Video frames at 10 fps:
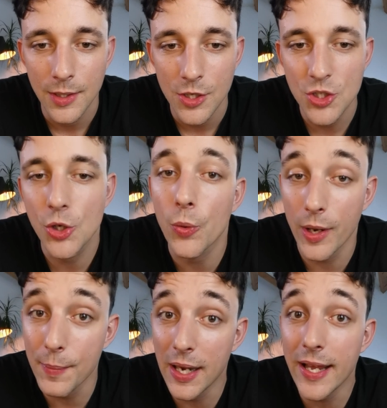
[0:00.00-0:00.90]

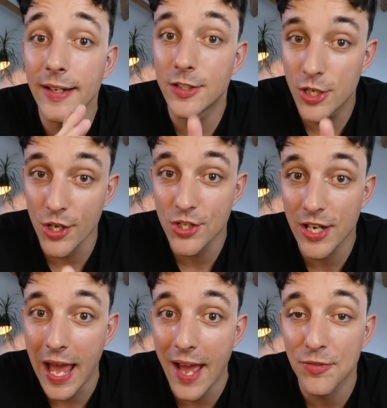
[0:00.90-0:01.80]
Scribbling
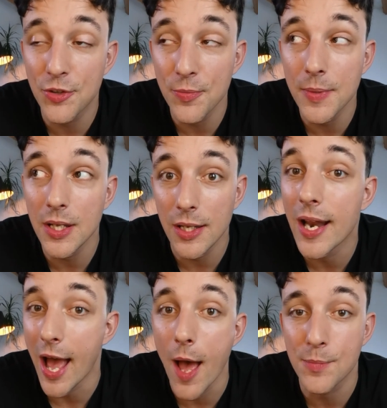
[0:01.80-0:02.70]
doesn't have to
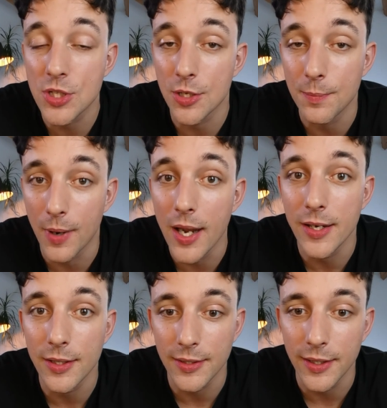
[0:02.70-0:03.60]
mean
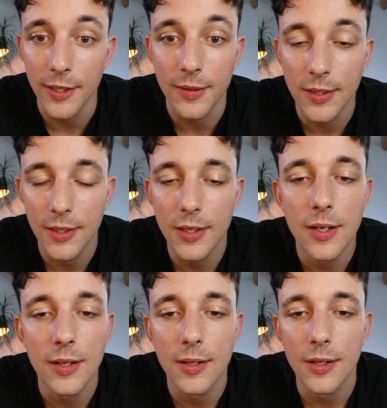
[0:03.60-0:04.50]
absent-mindedly.
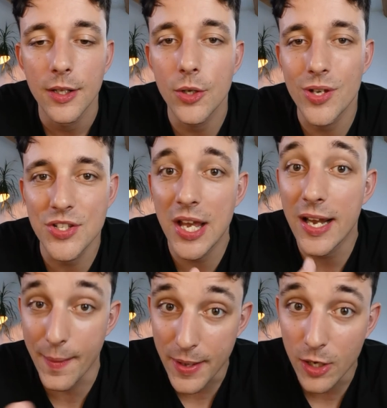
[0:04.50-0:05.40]
You can say,
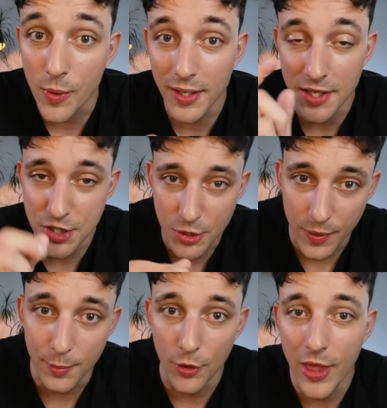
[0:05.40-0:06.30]
let me quickly
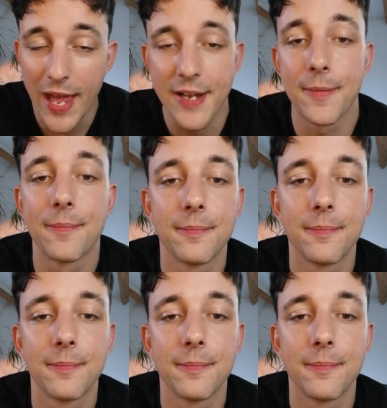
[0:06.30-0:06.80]
scribble that.